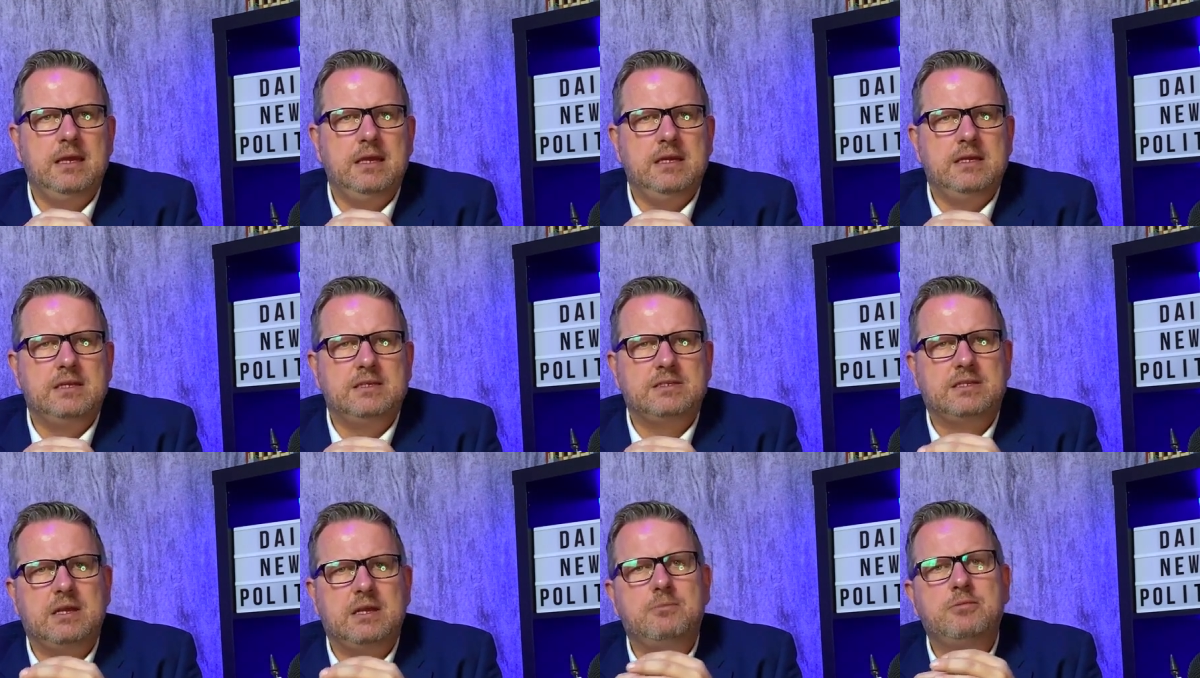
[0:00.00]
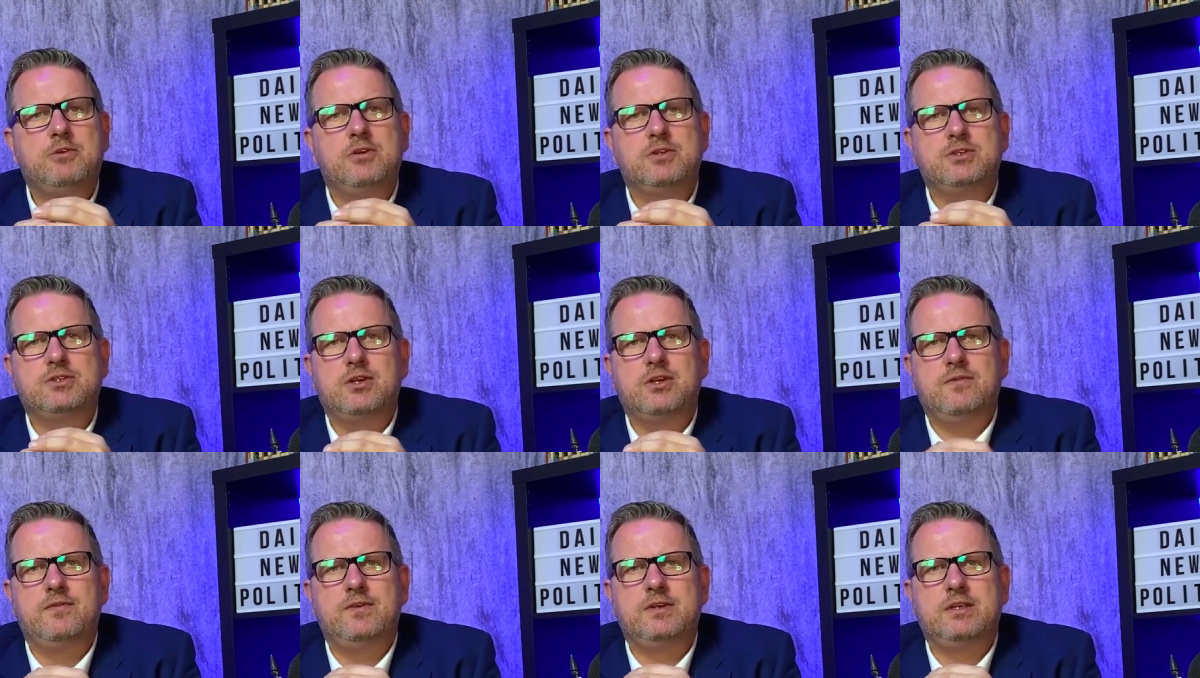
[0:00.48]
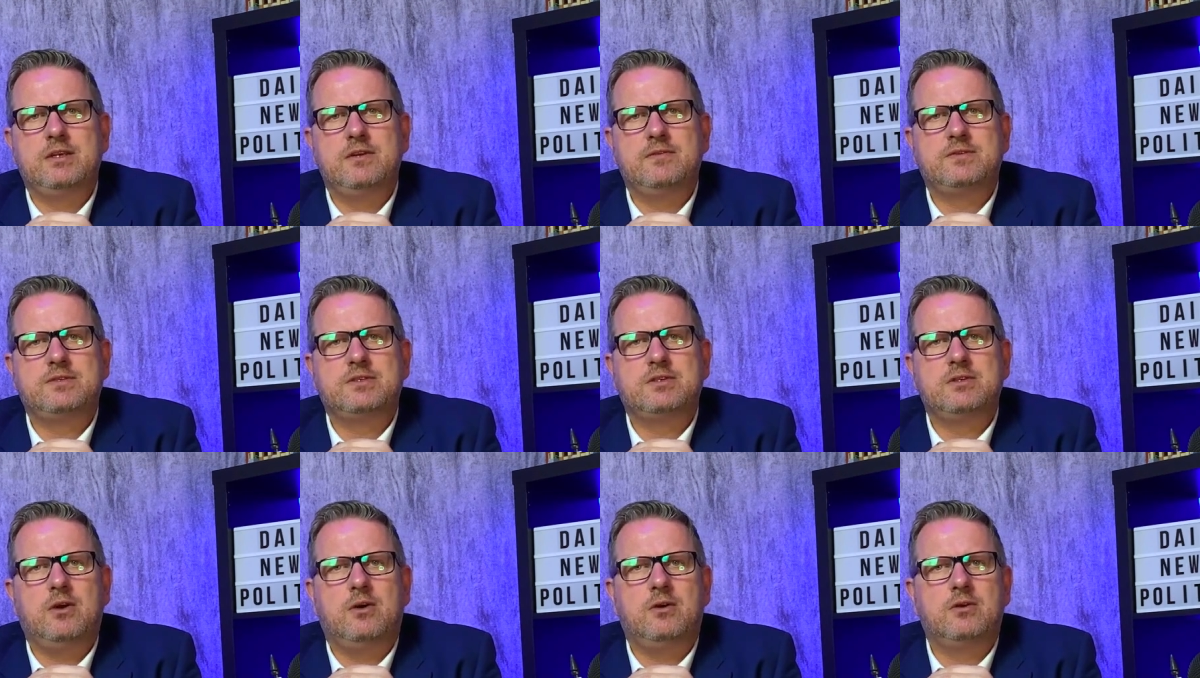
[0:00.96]
Some
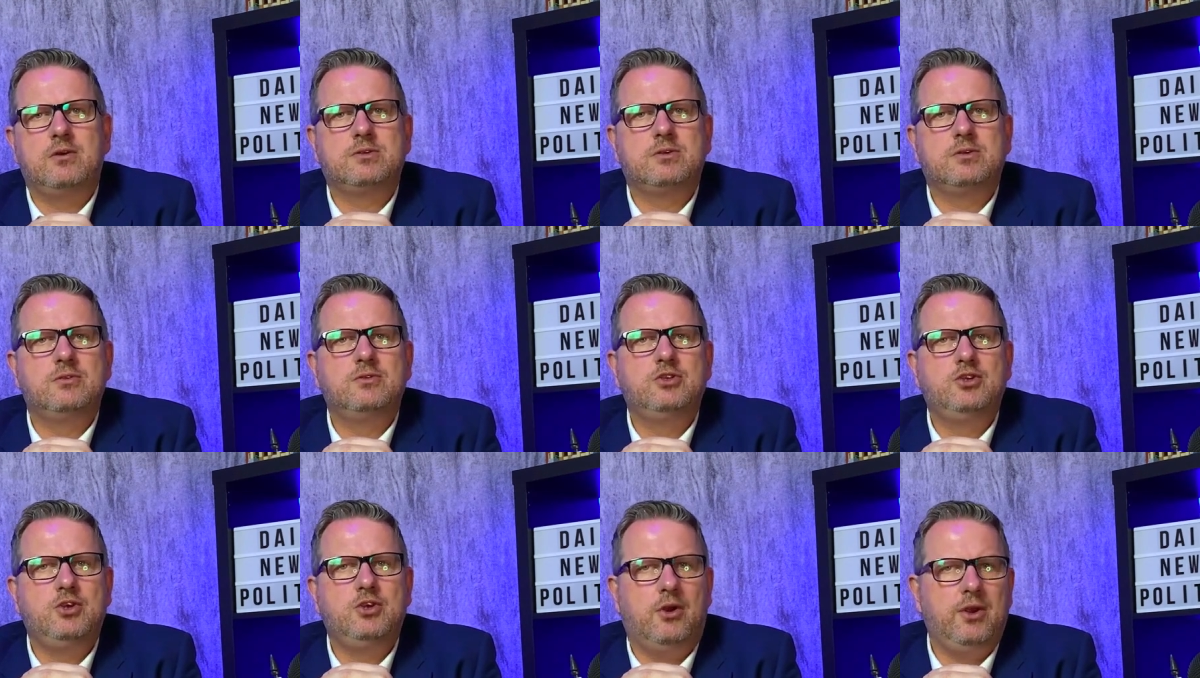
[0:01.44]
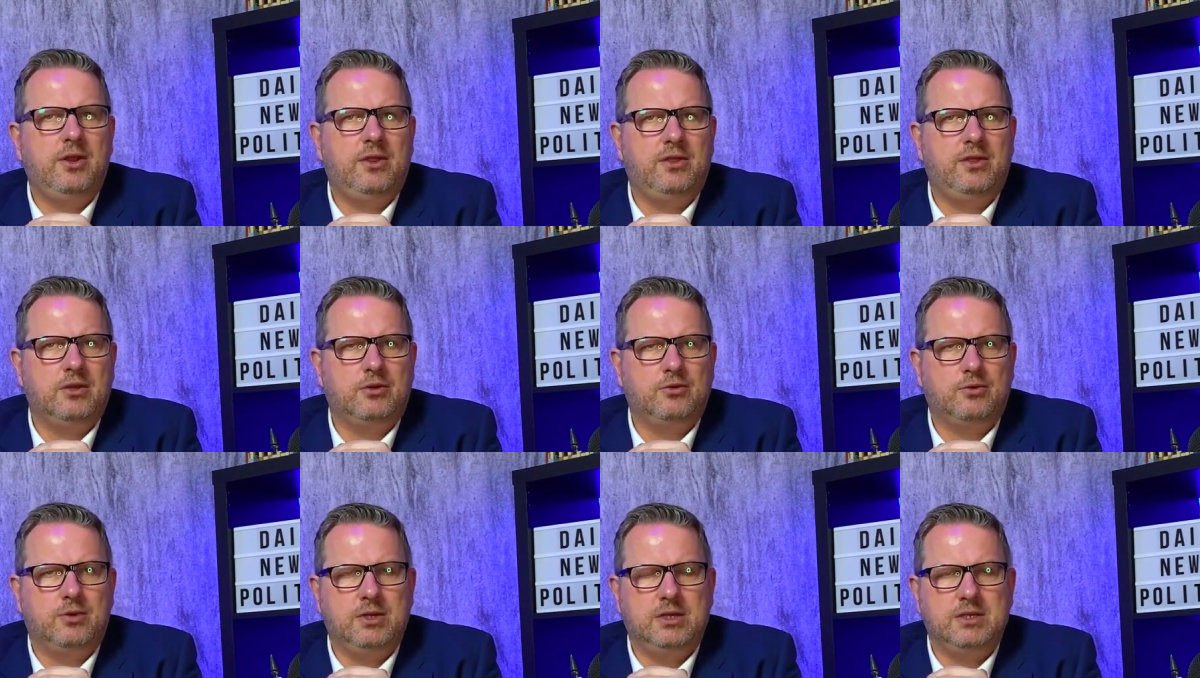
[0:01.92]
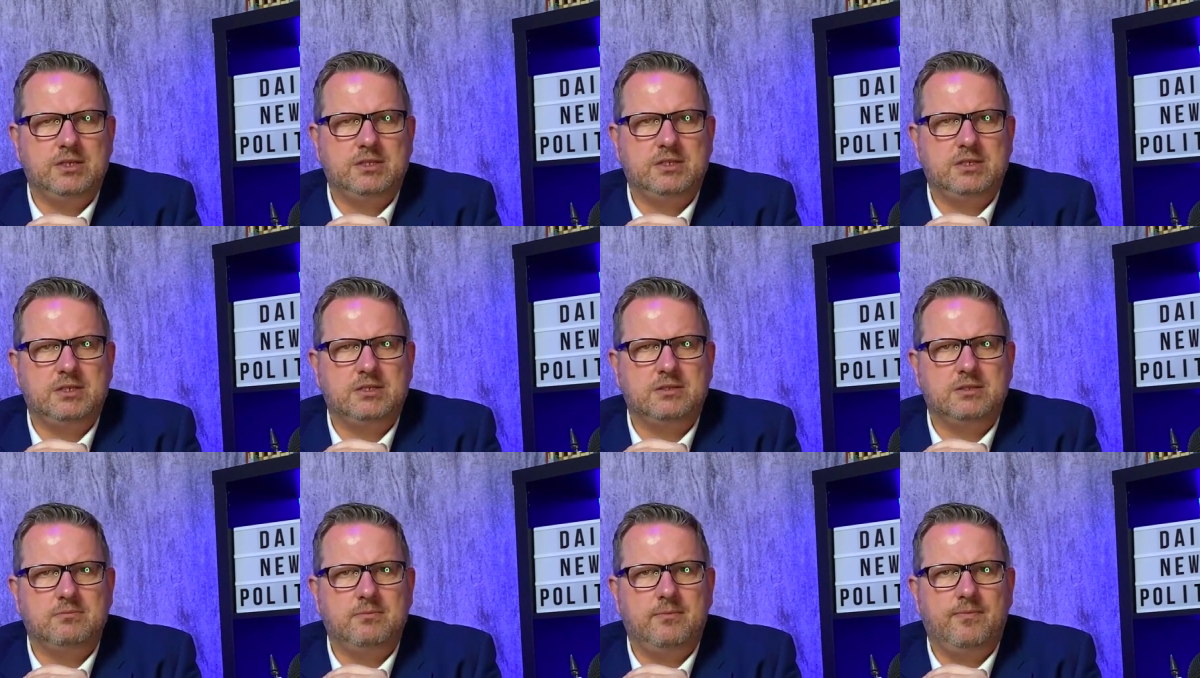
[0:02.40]
conservatives also joined the
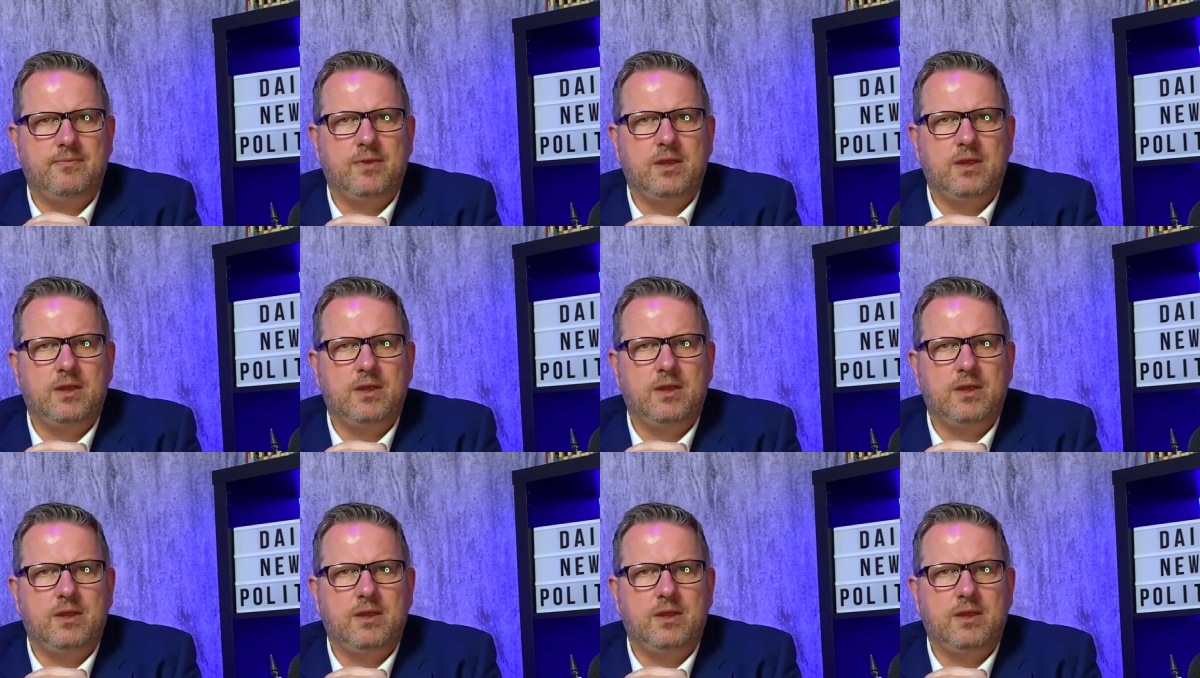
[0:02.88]
criticism.